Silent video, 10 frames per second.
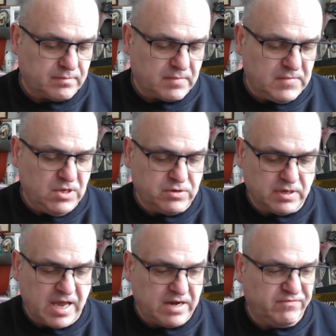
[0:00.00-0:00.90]
You can
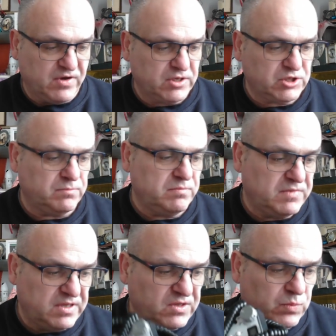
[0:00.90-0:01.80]
get a version,
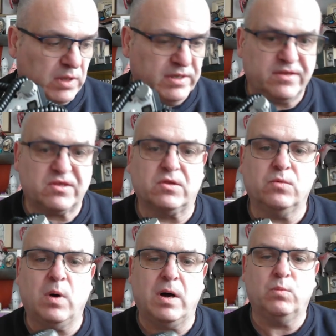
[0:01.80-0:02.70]
this one is the
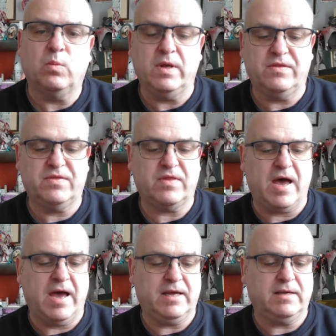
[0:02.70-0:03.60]
one with
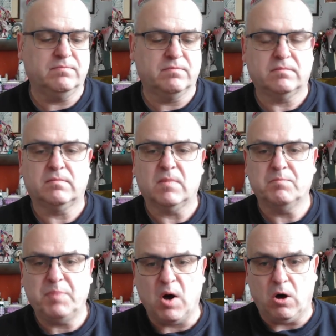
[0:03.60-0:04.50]
a
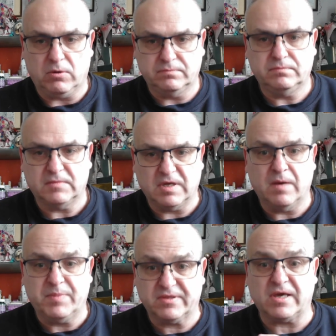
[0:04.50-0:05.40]
pot, a
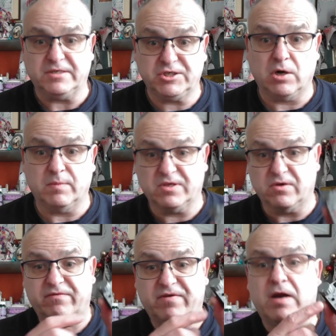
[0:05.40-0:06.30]
potentiometer, a
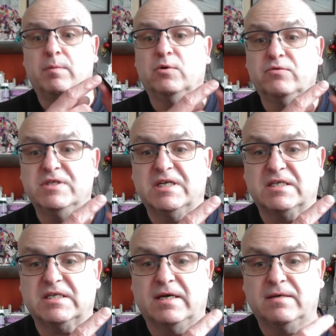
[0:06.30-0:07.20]
variable
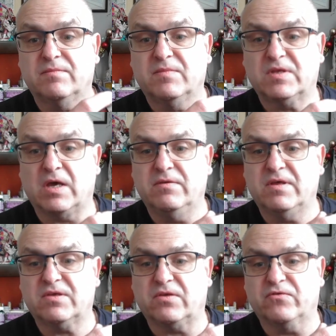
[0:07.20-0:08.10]
resistor. So
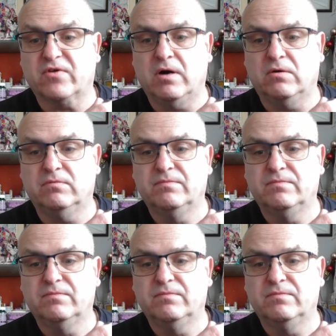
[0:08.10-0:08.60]
this control